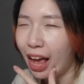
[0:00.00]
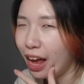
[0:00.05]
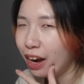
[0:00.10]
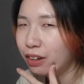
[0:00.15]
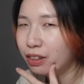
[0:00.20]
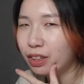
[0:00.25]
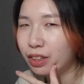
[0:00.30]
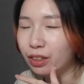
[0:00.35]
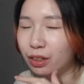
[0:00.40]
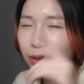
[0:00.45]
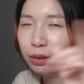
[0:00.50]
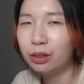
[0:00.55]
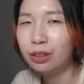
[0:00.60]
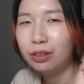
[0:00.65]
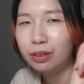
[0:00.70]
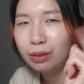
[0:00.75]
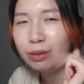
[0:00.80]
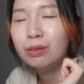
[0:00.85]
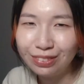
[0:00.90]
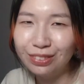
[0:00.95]
I don't know.
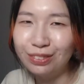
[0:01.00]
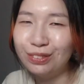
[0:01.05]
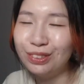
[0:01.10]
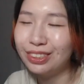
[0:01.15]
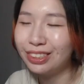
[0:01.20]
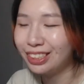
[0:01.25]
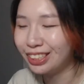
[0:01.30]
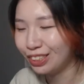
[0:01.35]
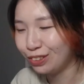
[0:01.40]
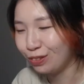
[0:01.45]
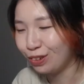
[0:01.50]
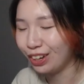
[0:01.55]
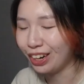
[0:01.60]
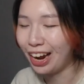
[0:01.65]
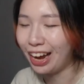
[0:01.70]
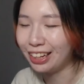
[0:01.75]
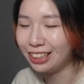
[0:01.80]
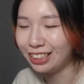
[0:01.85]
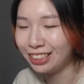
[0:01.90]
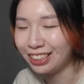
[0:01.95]
We'll see
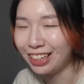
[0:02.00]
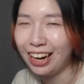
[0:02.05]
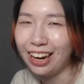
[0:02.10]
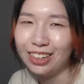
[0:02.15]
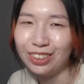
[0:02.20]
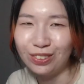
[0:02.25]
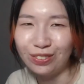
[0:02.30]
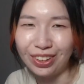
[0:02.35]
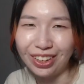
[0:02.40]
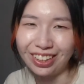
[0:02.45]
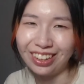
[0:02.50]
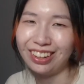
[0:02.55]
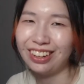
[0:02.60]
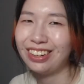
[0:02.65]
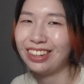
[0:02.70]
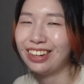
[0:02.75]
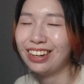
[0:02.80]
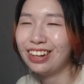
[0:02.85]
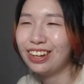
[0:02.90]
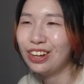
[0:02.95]
what I decide to work
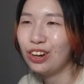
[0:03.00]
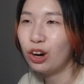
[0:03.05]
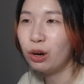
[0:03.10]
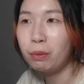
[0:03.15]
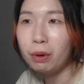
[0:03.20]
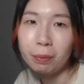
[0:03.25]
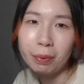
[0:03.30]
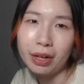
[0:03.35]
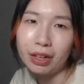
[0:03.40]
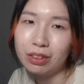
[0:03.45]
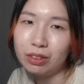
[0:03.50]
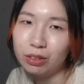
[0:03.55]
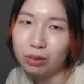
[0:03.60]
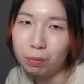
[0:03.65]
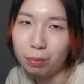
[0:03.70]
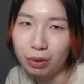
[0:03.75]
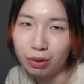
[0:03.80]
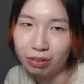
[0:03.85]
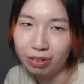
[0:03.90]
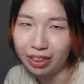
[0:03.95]
on. Or maybe I'll do
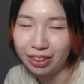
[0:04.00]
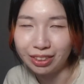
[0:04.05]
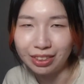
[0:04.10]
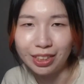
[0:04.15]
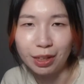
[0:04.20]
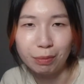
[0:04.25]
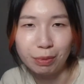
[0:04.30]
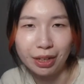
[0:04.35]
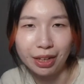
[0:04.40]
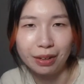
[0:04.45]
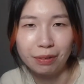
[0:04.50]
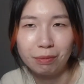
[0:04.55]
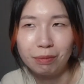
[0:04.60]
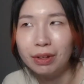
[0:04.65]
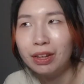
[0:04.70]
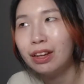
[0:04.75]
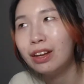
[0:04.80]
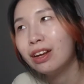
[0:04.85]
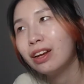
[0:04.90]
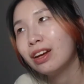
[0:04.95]
both at the same time.
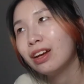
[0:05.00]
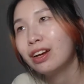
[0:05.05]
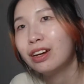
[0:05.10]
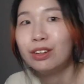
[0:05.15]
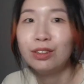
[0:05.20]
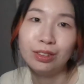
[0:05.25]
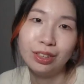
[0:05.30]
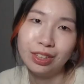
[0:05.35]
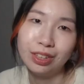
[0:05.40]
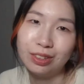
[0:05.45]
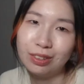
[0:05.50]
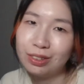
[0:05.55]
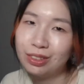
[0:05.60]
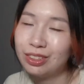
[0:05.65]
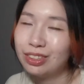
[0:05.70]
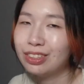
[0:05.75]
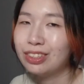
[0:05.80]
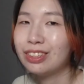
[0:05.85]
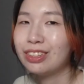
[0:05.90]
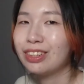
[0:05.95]
Who knows?